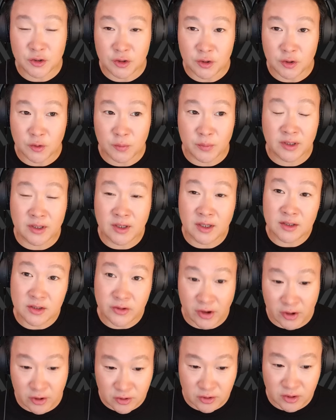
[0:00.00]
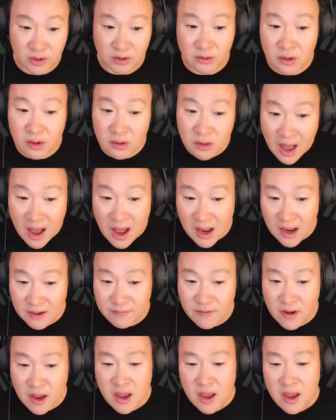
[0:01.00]
you because they're still alive.
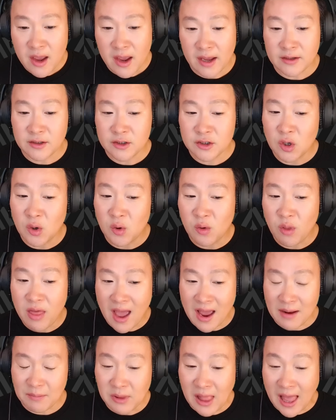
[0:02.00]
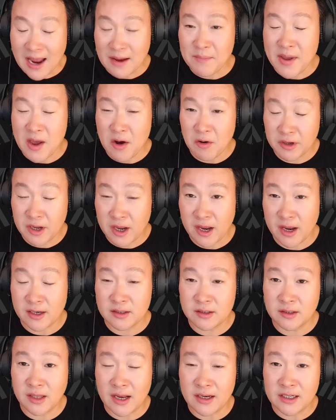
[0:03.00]
And so that blackmail
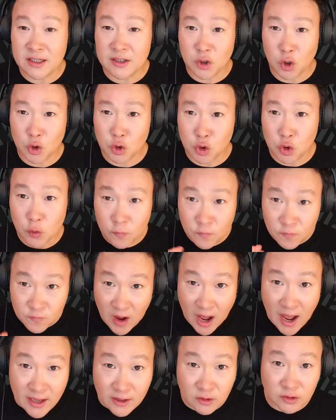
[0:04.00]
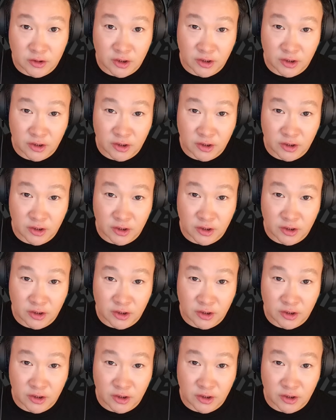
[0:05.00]
case that Lee Sun-kyun filed